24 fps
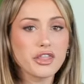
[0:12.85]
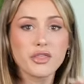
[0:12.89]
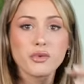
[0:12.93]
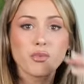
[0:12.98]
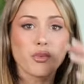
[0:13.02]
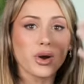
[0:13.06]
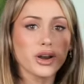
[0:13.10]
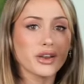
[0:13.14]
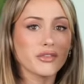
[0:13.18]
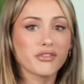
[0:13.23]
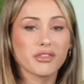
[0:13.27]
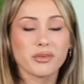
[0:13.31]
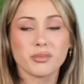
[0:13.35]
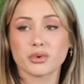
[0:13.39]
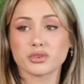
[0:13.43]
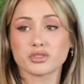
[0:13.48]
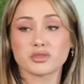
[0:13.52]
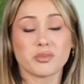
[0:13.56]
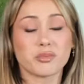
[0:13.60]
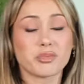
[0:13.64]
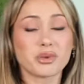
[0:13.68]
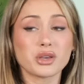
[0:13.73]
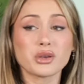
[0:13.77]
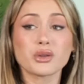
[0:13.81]
one of the
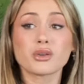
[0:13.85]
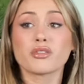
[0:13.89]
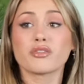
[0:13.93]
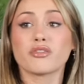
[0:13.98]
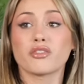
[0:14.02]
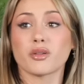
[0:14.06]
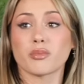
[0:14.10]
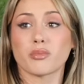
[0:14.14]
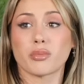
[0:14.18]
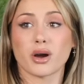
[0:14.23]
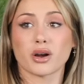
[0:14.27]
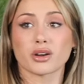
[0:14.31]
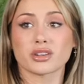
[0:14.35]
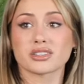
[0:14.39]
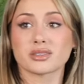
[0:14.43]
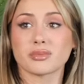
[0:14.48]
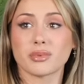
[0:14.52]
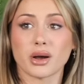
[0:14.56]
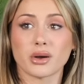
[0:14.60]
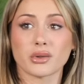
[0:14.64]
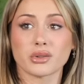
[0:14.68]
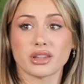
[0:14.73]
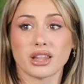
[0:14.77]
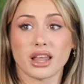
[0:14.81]
most beautiful parts
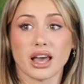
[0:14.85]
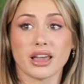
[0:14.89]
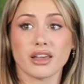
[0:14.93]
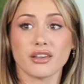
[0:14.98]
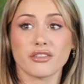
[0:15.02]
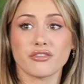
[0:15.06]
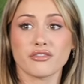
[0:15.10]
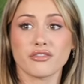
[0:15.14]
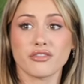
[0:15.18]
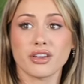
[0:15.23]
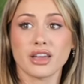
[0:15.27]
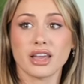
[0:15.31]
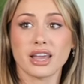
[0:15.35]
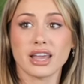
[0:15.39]
about life.